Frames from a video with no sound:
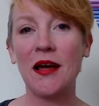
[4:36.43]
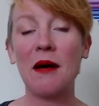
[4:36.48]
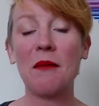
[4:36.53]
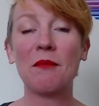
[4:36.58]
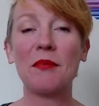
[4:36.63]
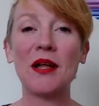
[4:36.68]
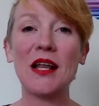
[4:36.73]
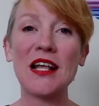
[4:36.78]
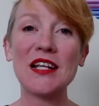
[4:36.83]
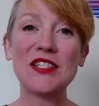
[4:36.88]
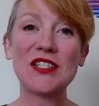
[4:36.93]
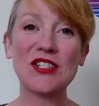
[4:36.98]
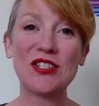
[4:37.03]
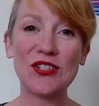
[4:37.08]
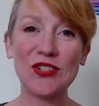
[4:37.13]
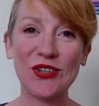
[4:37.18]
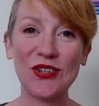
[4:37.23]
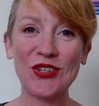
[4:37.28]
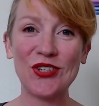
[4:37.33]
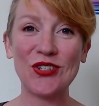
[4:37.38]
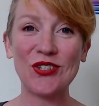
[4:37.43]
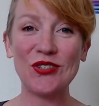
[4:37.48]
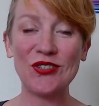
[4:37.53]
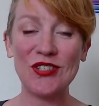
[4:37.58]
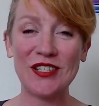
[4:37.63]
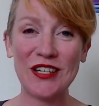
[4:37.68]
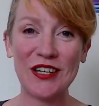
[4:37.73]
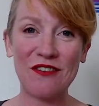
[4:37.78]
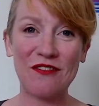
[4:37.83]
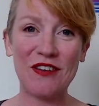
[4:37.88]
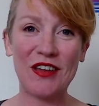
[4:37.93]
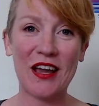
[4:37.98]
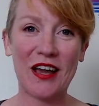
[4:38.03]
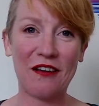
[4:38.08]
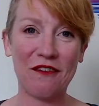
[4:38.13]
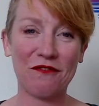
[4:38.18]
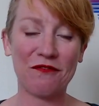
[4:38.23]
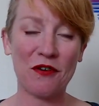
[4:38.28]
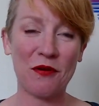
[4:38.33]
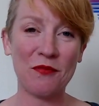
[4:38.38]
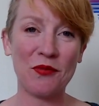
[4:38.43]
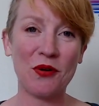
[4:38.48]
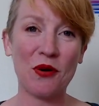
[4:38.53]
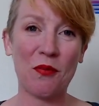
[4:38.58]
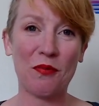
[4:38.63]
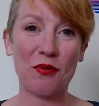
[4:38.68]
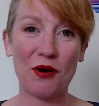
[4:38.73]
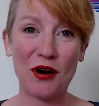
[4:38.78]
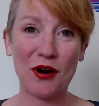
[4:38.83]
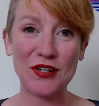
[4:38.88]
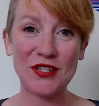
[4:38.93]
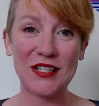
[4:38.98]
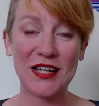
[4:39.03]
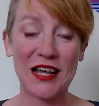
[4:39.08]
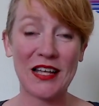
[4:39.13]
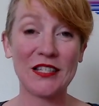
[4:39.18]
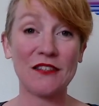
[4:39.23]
But as soon as you deviate from your process,